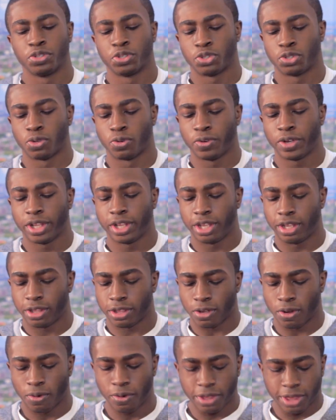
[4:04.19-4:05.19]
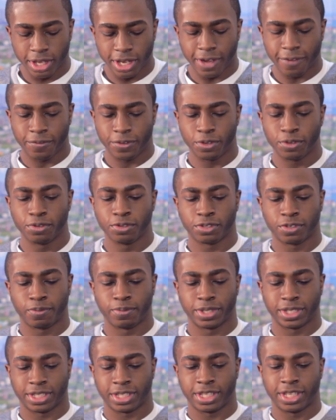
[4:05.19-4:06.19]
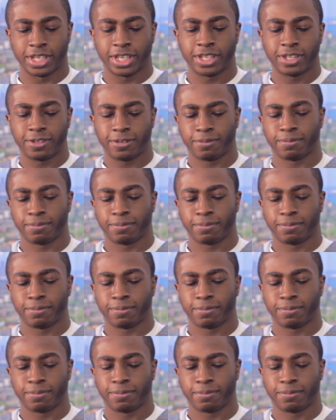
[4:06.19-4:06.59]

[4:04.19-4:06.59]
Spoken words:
So really, the only thing I've used from this kit